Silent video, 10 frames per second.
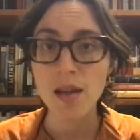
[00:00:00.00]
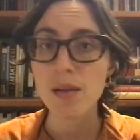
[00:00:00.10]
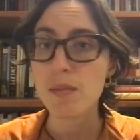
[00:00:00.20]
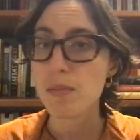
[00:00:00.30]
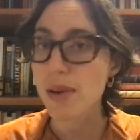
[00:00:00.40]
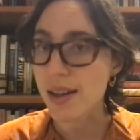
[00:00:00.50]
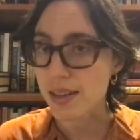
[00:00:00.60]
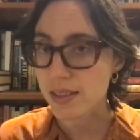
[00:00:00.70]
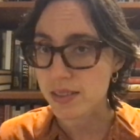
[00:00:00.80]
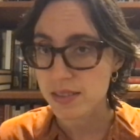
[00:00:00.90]

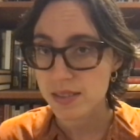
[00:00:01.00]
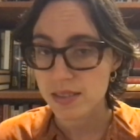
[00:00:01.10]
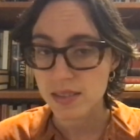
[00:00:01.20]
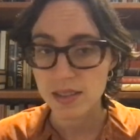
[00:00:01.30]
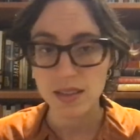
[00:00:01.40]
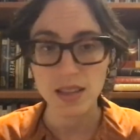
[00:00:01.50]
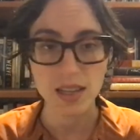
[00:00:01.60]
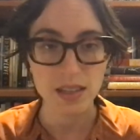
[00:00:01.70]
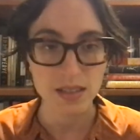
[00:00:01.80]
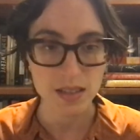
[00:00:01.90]
But, they
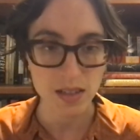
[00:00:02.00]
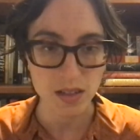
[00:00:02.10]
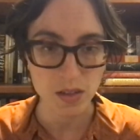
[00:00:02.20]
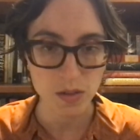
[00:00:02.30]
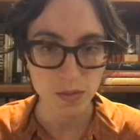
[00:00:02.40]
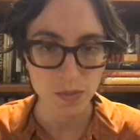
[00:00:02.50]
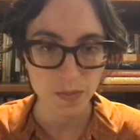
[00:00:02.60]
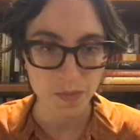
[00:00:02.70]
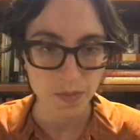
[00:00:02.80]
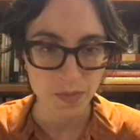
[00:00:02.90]
continue,
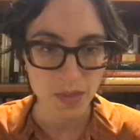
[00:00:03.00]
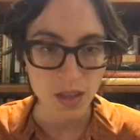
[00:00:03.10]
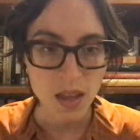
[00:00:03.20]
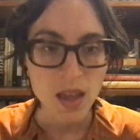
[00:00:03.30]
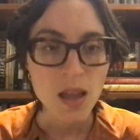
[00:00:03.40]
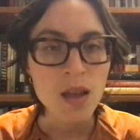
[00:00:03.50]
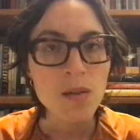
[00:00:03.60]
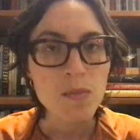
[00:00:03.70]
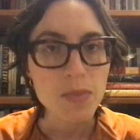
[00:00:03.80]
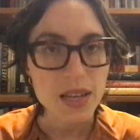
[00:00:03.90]

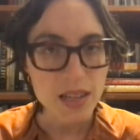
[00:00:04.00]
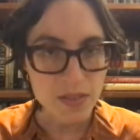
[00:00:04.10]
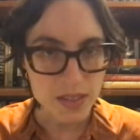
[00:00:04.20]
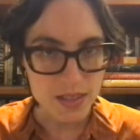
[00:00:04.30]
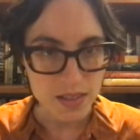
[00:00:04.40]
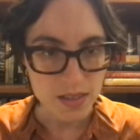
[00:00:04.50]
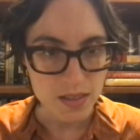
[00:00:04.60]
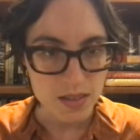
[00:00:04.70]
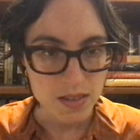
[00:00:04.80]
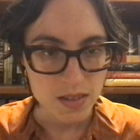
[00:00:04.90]

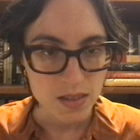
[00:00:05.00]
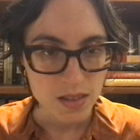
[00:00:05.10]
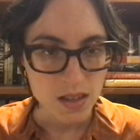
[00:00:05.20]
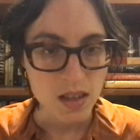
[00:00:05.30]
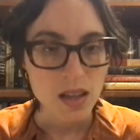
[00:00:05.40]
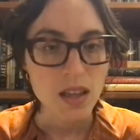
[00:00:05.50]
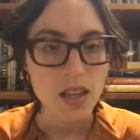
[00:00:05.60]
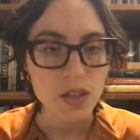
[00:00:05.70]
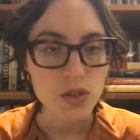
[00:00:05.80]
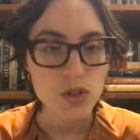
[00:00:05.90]
beneficence
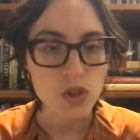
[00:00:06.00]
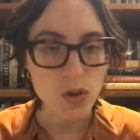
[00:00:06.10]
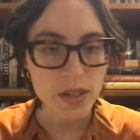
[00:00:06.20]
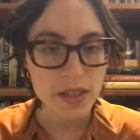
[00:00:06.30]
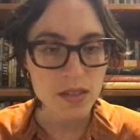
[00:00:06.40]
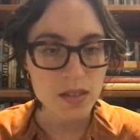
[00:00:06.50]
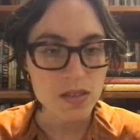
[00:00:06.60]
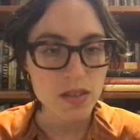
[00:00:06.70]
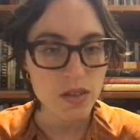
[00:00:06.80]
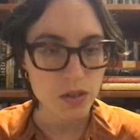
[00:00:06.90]
enjoins
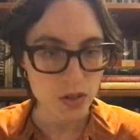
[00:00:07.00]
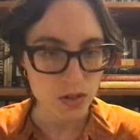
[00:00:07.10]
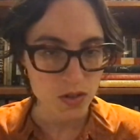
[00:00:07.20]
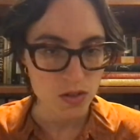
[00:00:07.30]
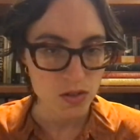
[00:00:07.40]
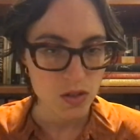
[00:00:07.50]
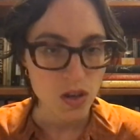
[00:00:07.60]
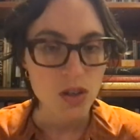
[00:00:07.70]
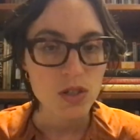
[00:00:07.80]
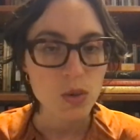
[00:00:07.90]
the nurse
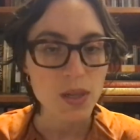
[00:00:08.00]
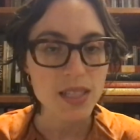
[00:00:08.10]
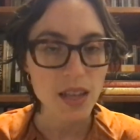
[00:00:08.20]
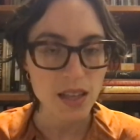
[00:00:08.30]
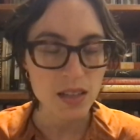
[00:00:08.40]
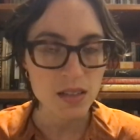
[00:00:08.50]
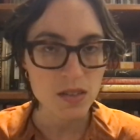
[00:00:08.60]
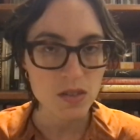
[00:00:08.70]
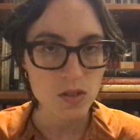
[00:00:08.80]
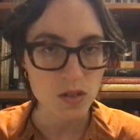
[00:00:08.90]
to attend
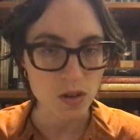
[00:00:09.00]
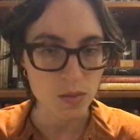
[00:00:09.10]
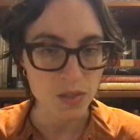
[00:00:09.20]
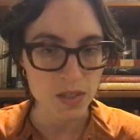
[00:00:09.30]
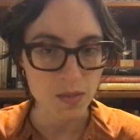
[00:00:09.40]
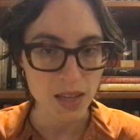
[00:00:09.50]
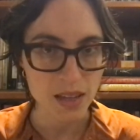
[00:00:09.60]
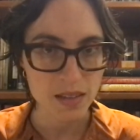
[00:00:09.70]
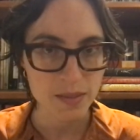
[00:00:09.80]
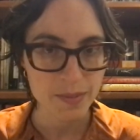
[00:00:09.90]
to the homeless
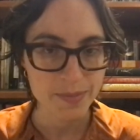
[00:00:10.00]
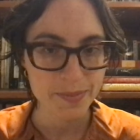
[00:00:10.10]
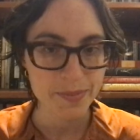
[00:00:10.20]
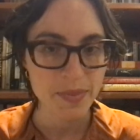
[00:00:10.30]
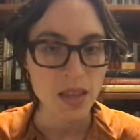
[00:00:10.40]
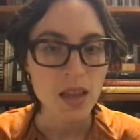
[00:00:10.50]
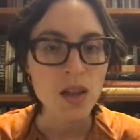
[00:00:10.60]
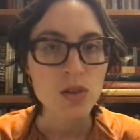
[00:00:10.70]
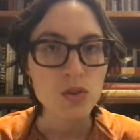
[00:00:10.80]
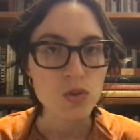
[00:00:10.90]
man,
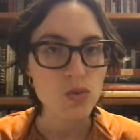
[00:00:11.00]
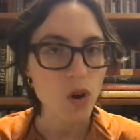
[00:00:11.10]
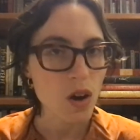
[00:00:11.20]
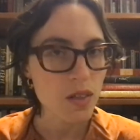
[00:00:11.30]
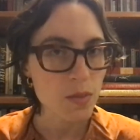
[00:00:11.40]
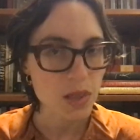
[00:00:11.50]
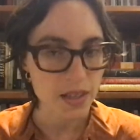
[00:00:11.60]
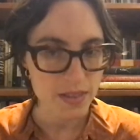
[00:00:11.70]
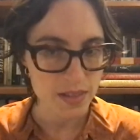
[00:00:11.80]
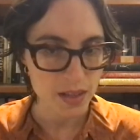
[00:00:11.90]
to draw the
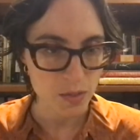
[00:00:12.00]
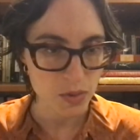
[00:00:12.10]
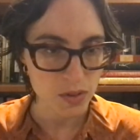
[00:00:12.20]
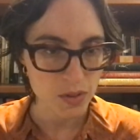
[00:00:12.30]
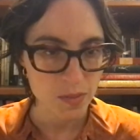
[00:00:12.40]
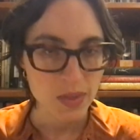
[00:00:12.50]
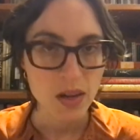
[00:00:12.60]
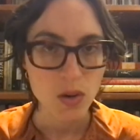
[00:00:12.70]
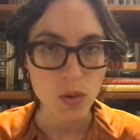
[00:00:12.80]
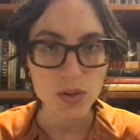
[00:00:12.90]
blood sample,
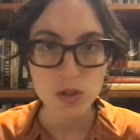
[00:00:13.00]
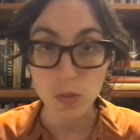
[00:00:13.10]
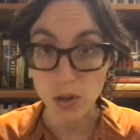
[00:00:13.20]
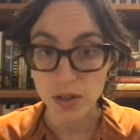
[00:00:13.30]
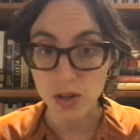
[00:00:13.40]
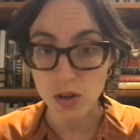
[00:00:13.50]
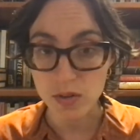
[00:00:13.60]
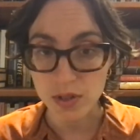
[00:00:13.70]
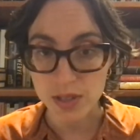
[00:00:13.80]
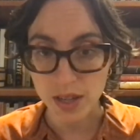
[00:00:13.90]
or to work
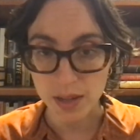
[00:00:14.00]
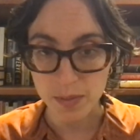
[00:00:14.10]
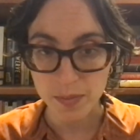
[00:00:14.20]
overtime.